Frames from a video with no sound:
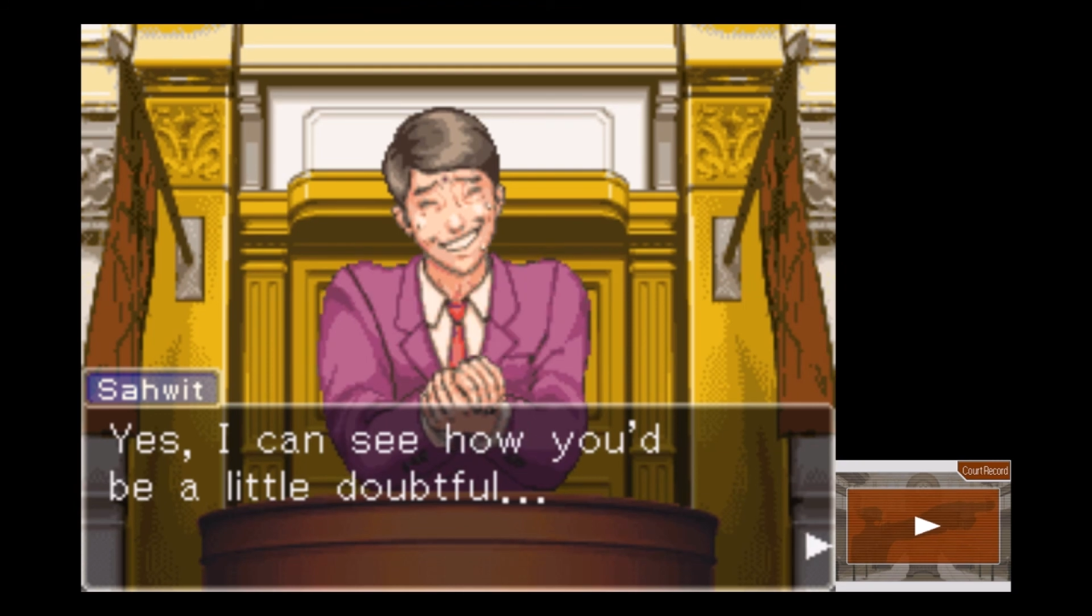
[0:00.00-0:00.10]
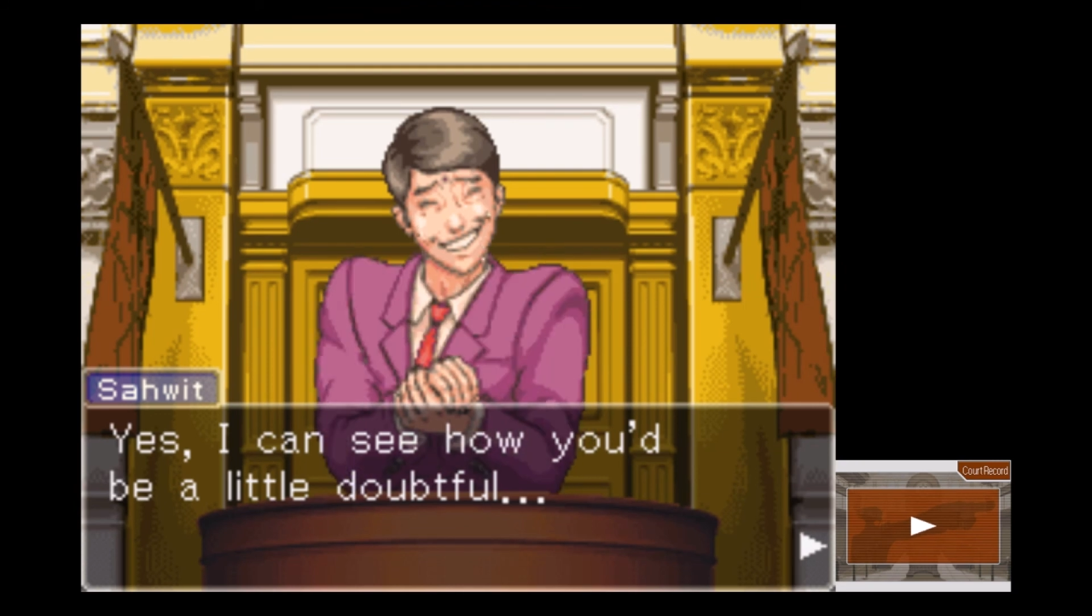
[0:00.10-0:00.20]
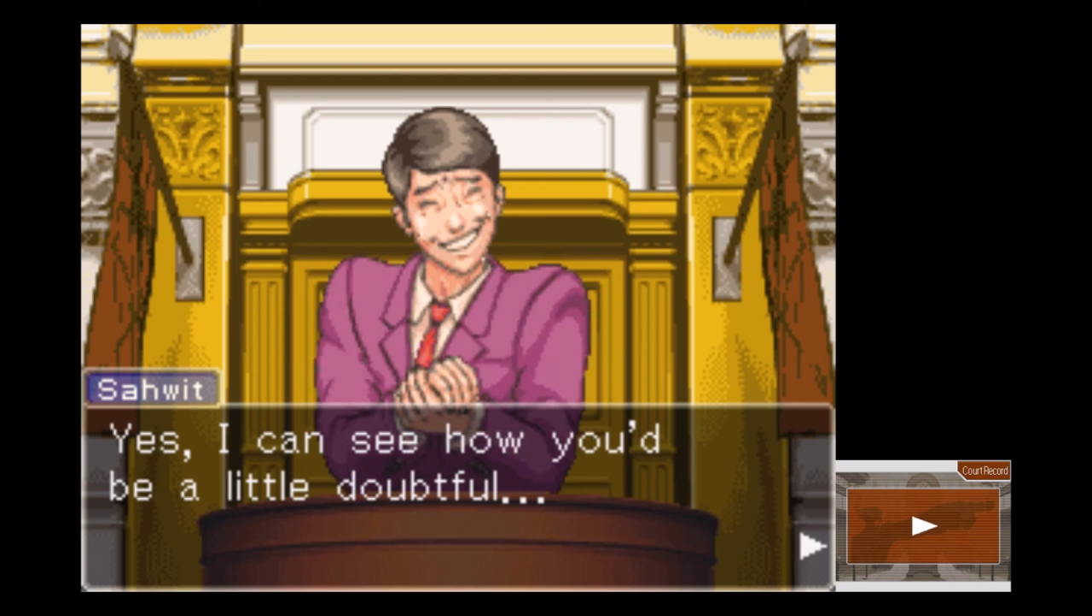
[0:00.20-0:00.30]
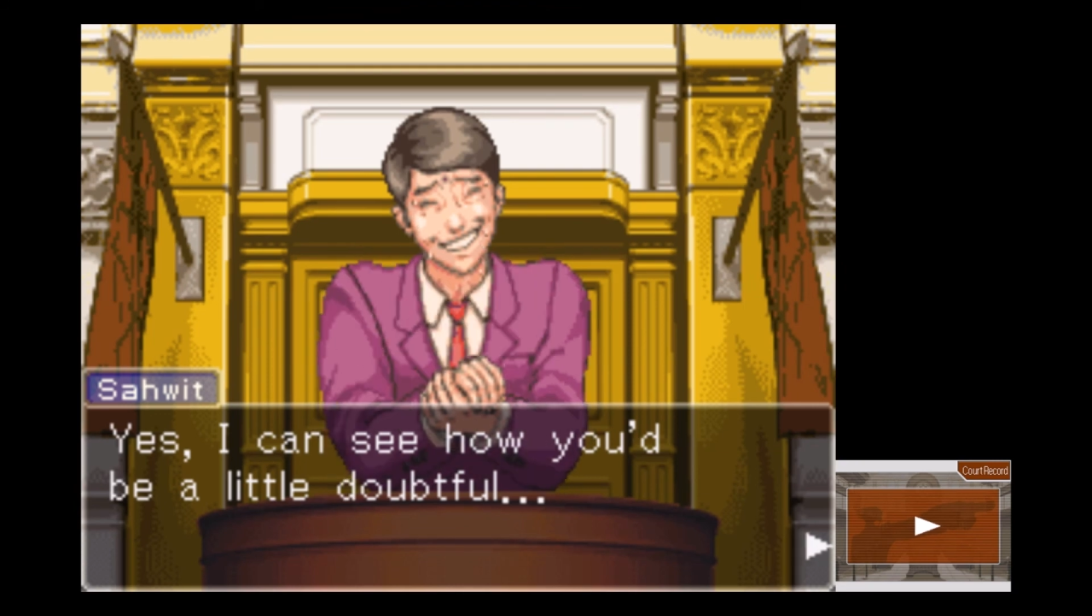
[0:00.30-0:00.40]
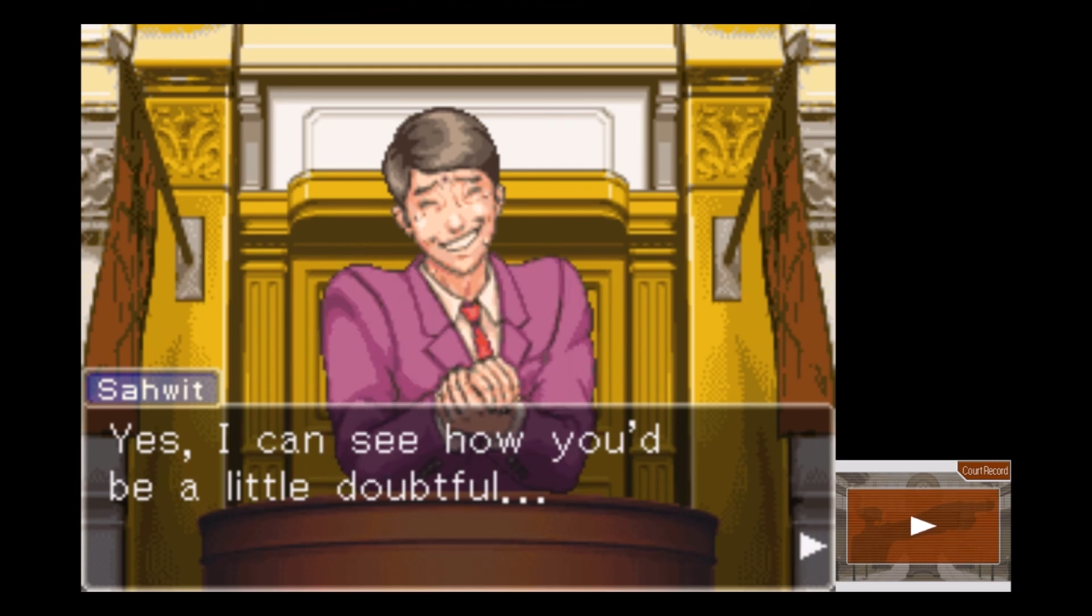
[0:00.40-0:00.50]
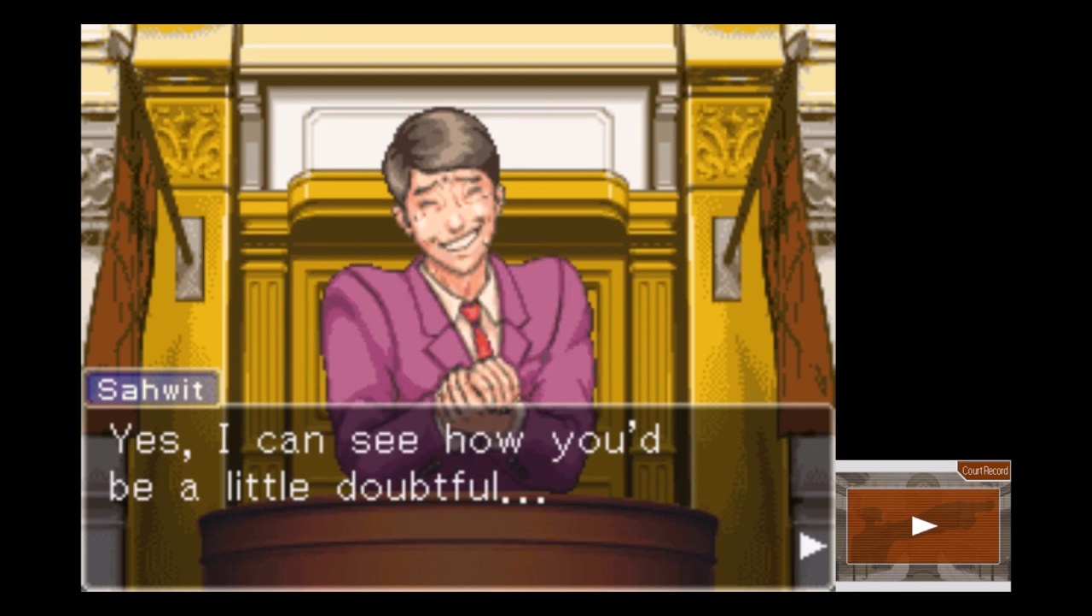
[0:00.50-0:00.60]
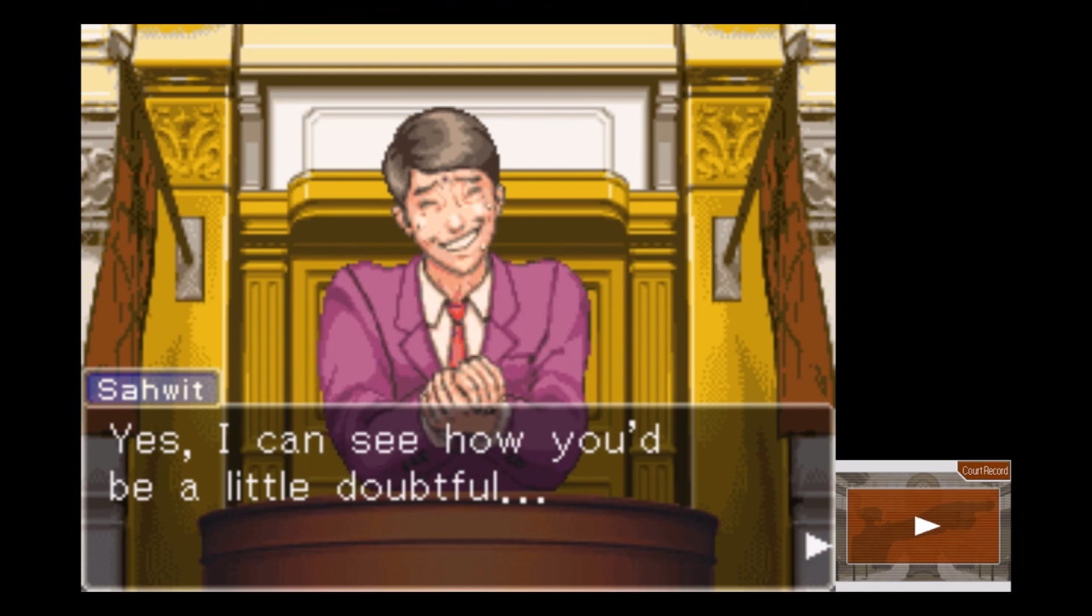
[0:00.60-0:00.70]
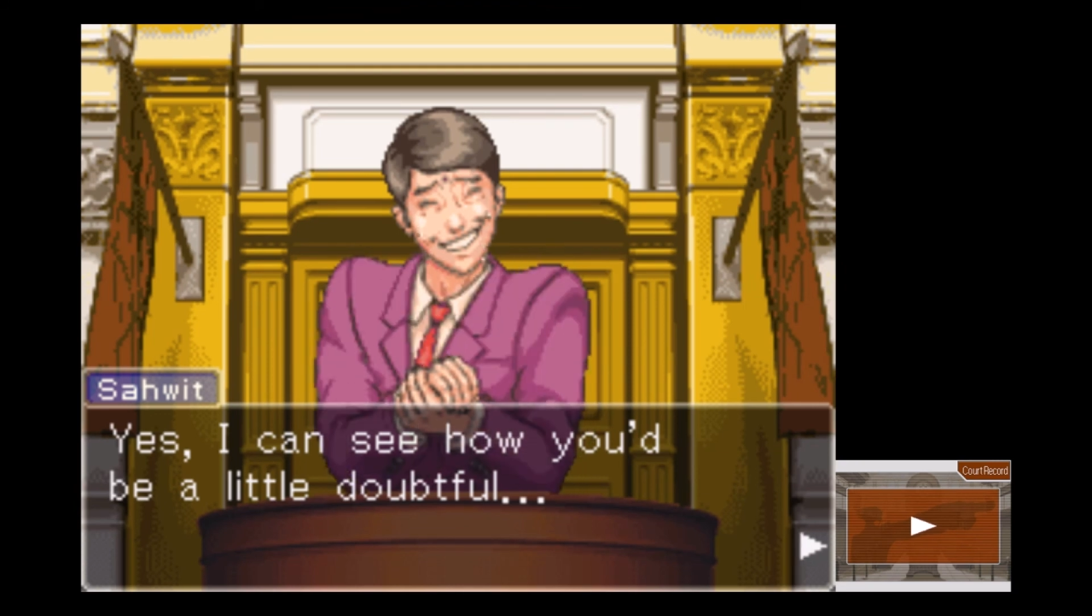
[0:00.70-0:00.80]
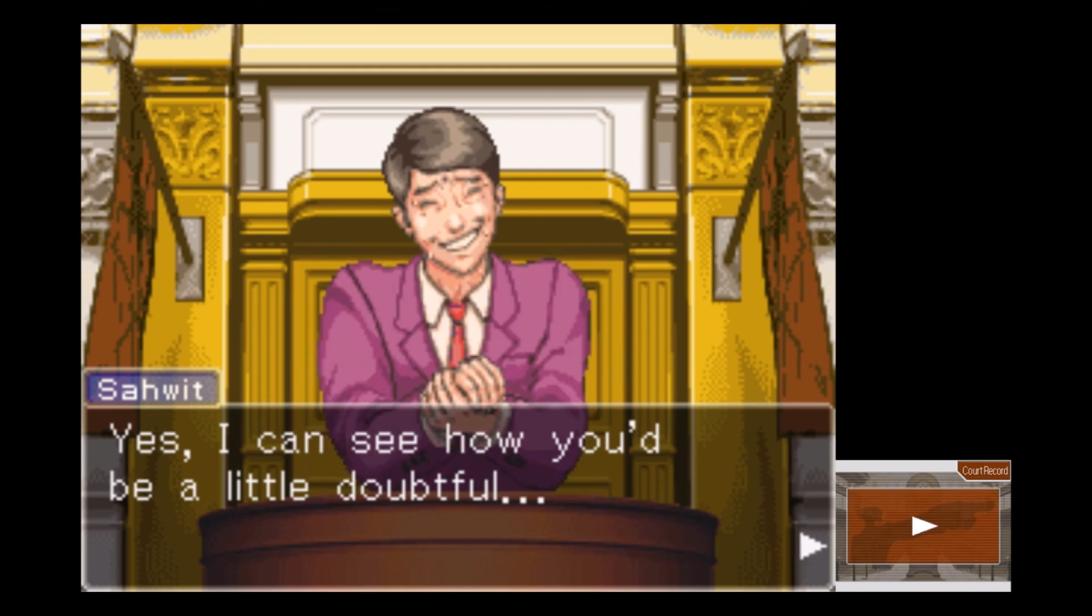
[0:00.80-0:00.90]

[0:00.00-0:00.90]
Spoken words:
how you'd be